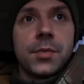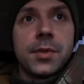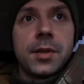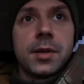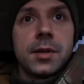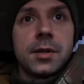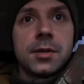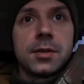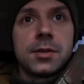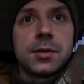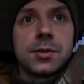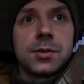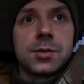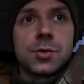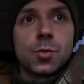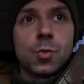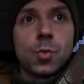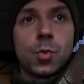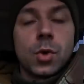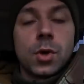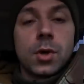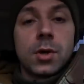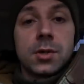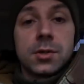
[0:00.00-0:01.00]
this
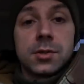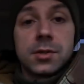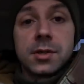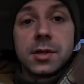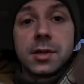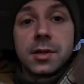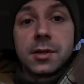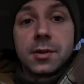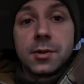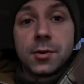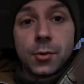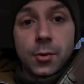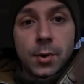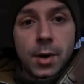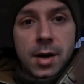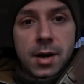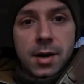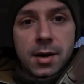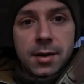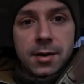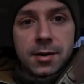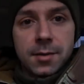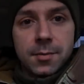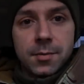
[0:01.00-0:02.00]
was a
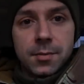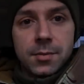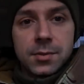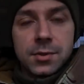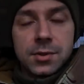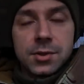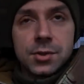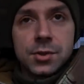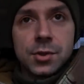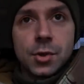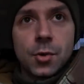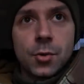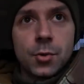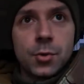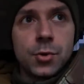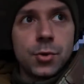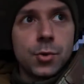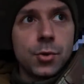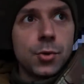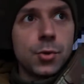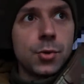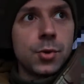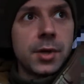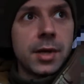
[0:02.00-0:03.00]
crime. So
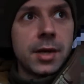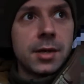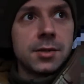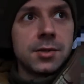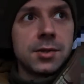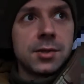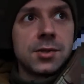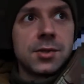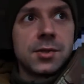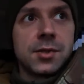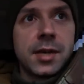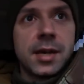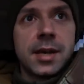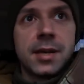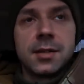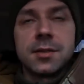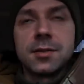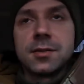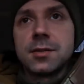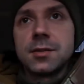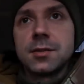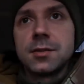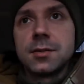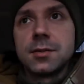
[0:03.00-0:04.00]
you could
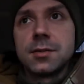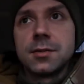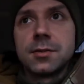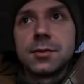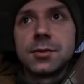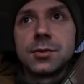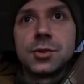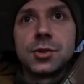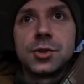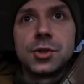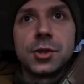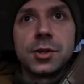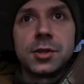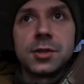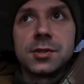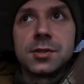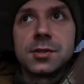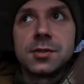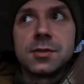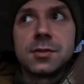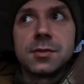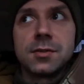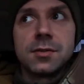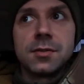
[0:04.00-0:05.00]
understand,
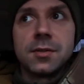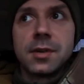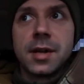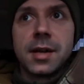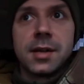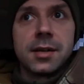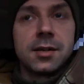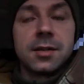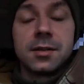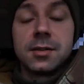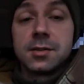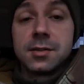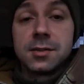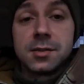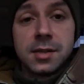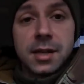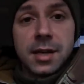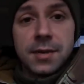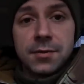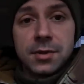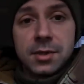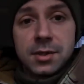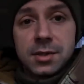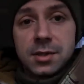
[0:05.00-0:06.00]
just like in
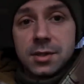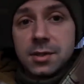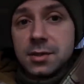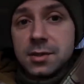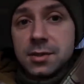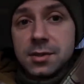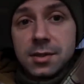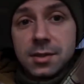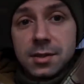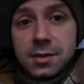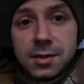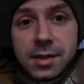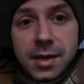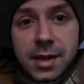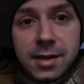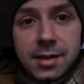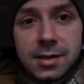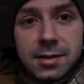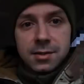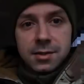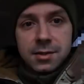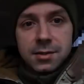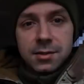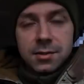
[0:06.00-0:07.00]
70s, in
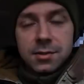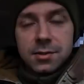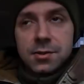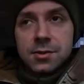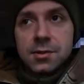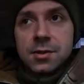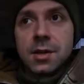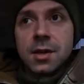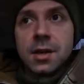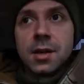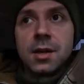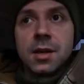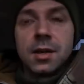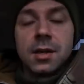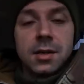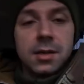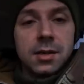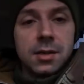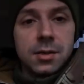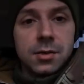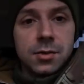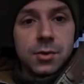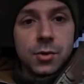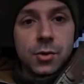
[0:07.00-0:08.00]
80s,
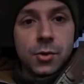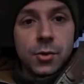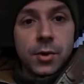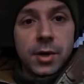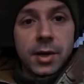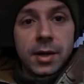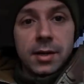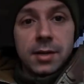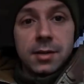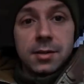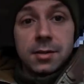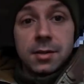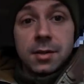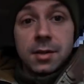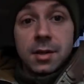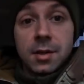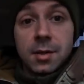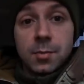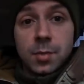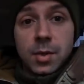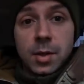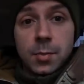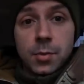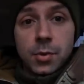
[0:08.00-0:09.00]
in Ukraine,
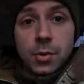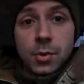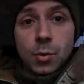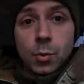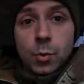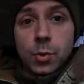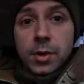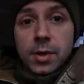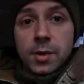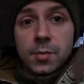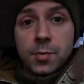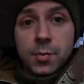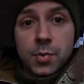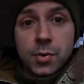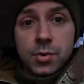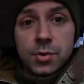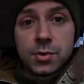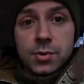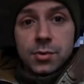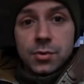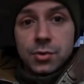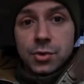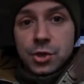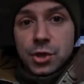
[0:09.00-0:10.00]
people were
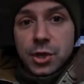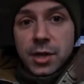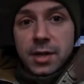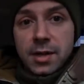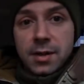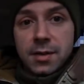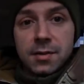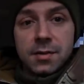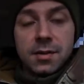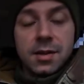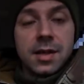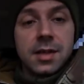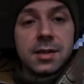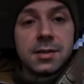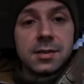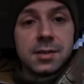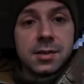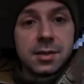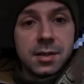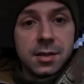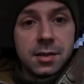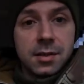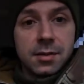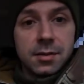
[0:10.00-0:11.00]
put to jail
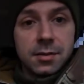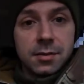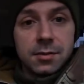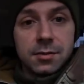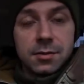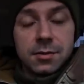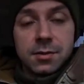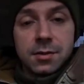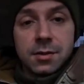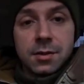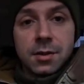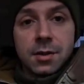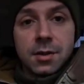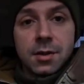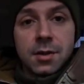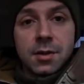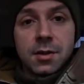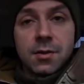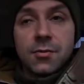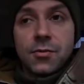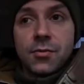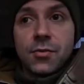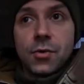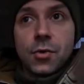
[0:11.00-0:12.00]
and killed
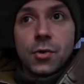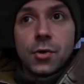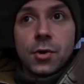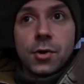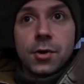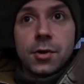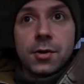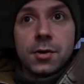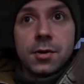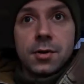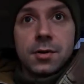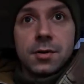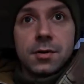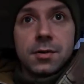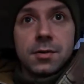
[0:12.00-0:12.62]
for